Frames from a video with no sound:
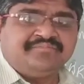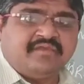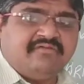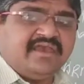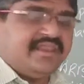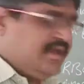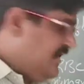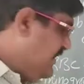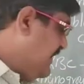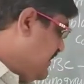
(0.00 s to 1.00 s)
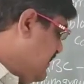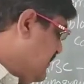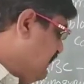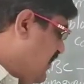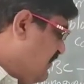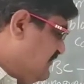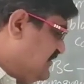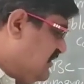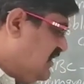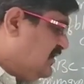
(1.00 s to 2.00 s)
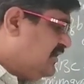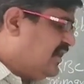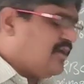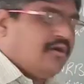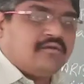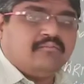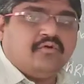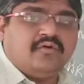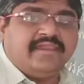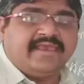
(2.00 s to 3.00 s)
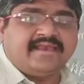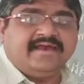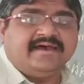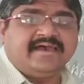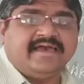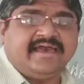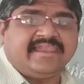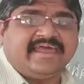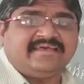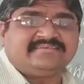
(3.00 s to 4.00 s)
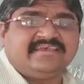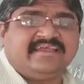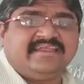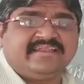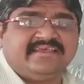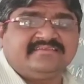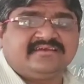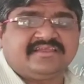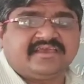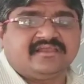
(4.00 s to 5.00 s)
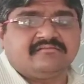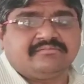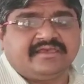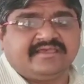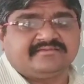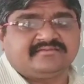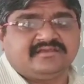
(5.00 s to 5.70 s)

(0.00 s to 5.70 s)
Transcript: where here it forms the carbonic an acid, it is taken place.